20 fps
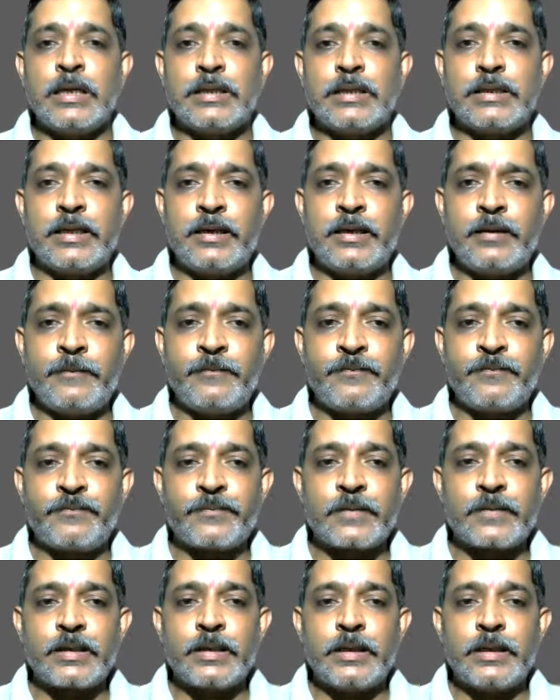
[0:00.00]
Then
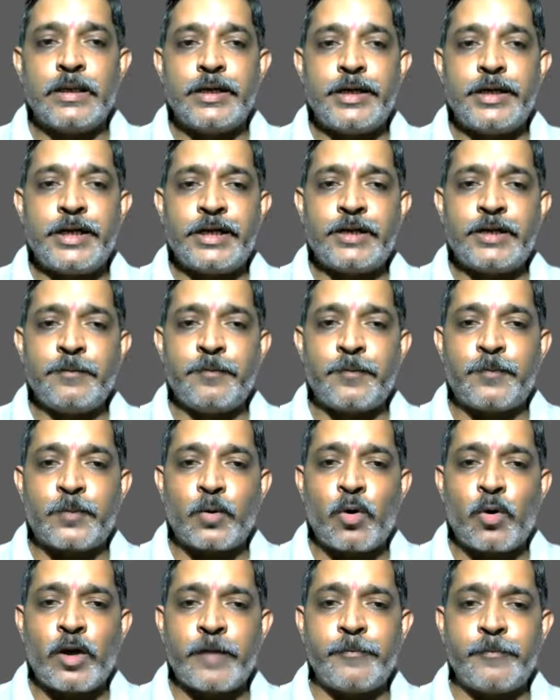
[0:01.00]
it
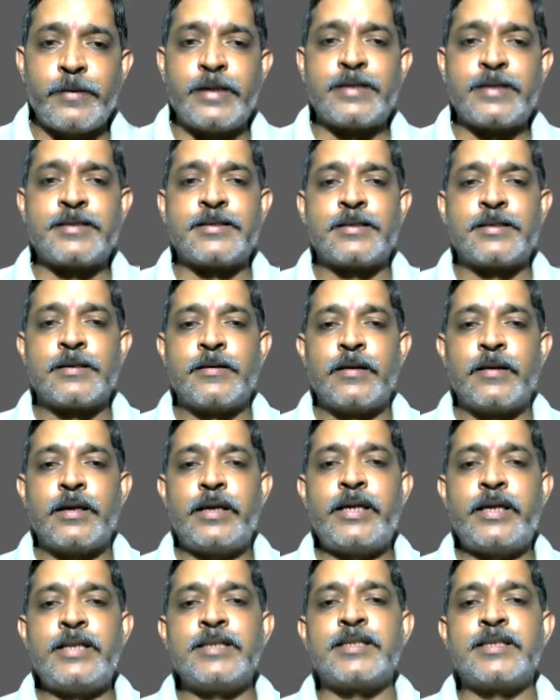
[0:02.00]
prohibits
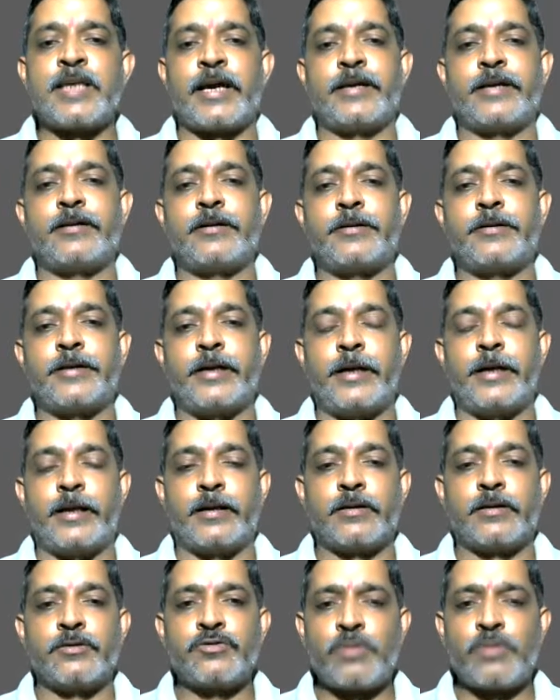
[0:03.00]
insider trading.
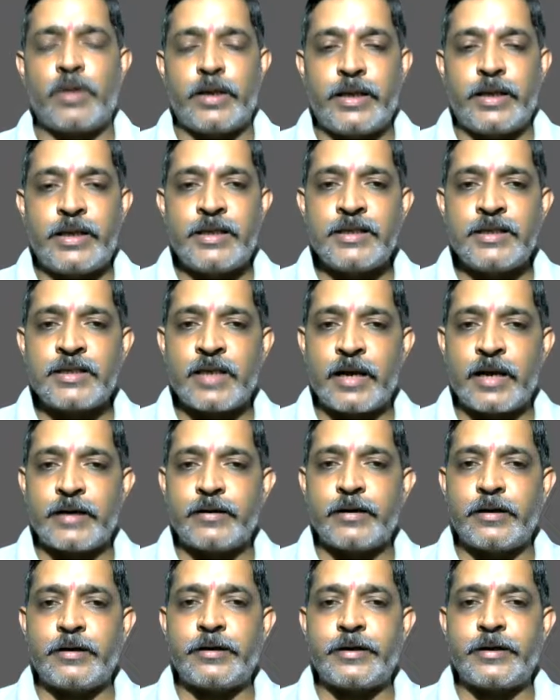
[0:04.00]
So
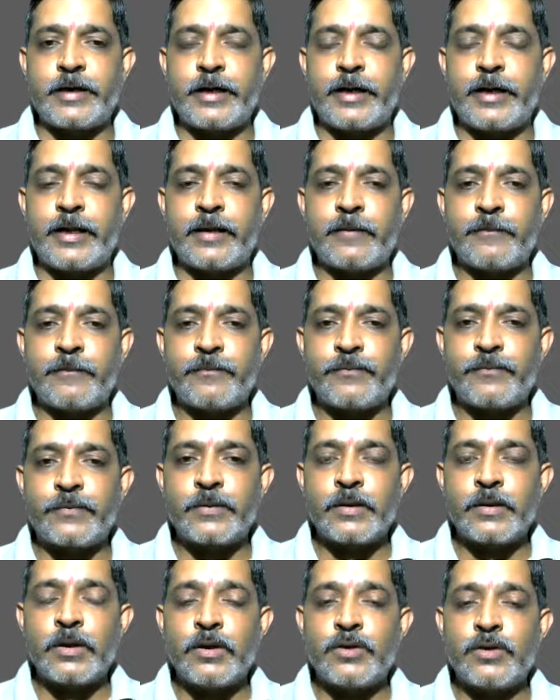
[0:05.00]
insider trading,
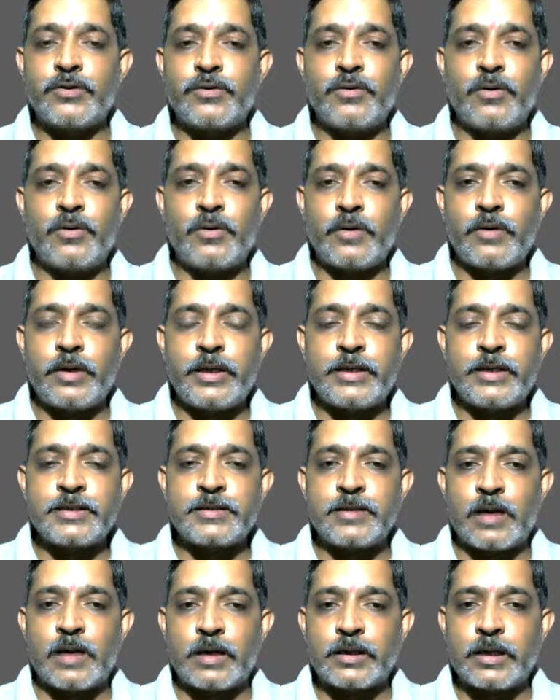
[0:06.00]
is
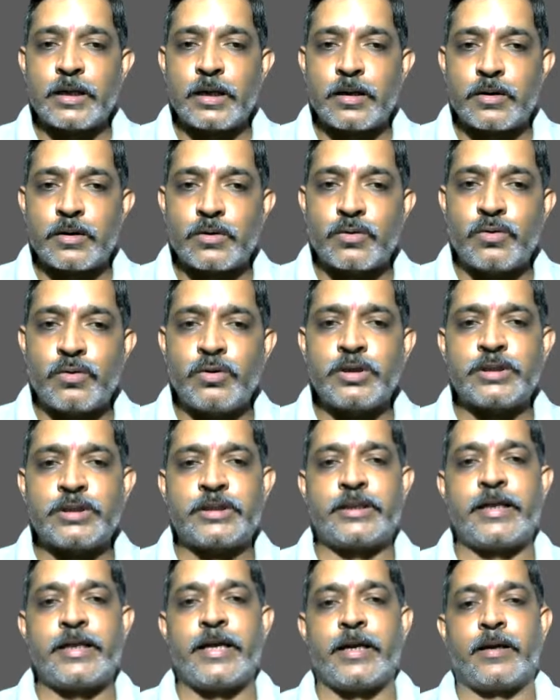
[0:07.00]
not a good
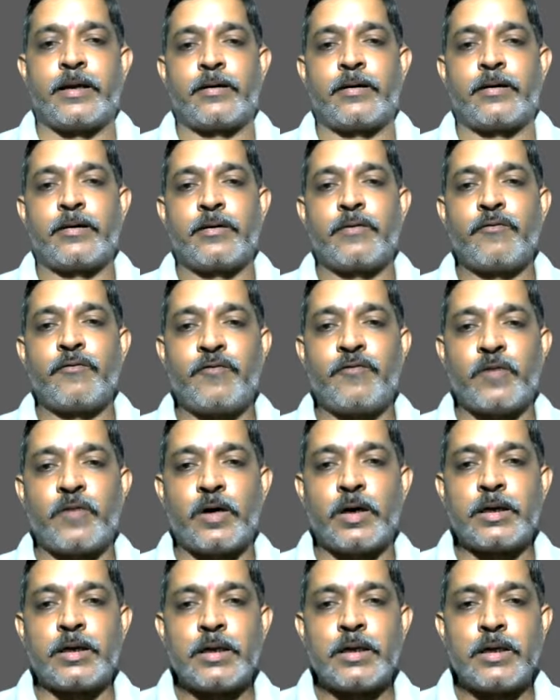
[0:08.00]
thing
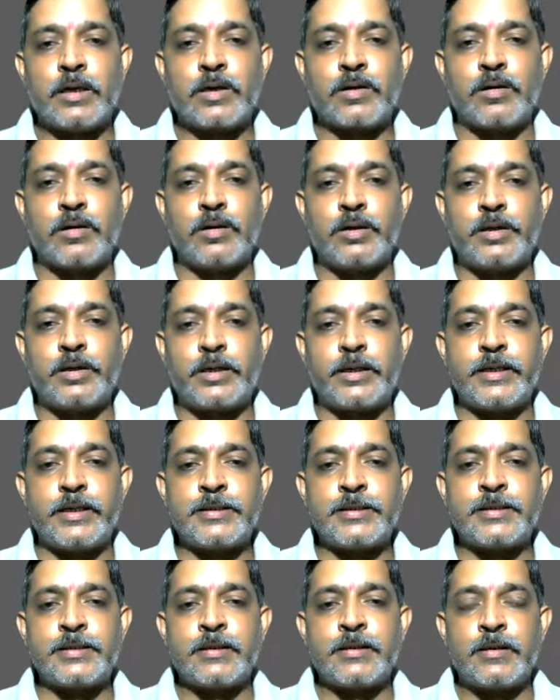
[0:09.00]
for
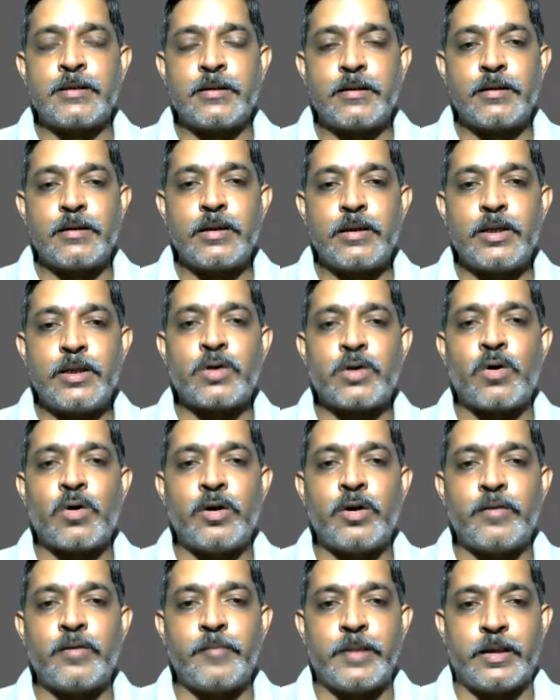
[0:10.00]
country's
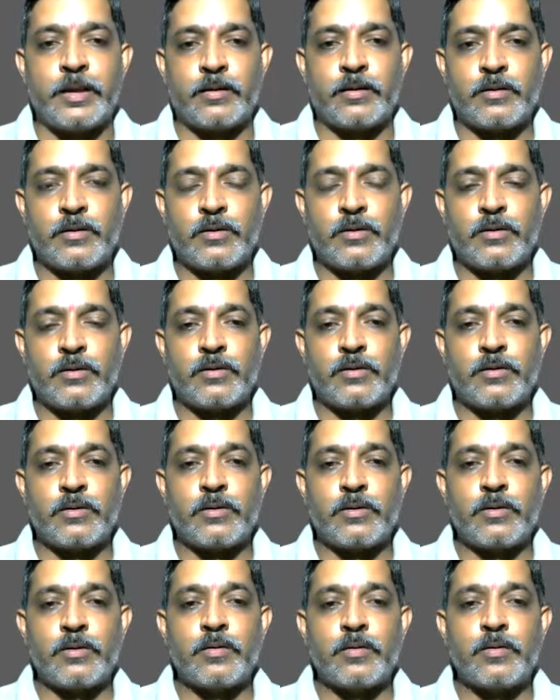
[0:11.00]
economy,
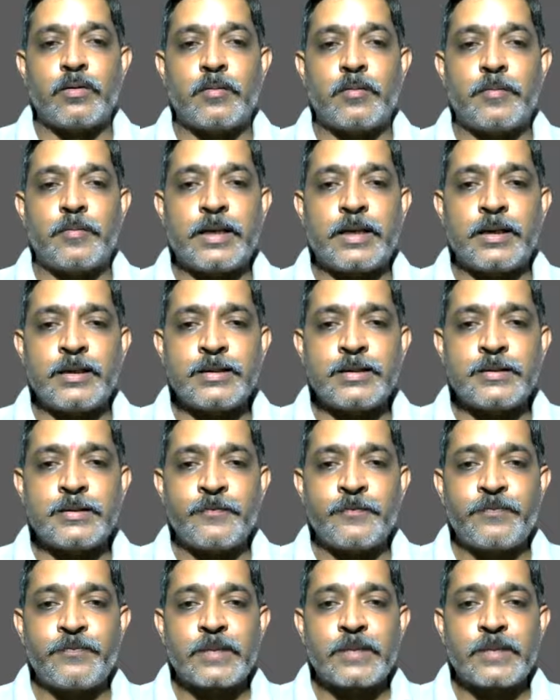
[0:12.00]
because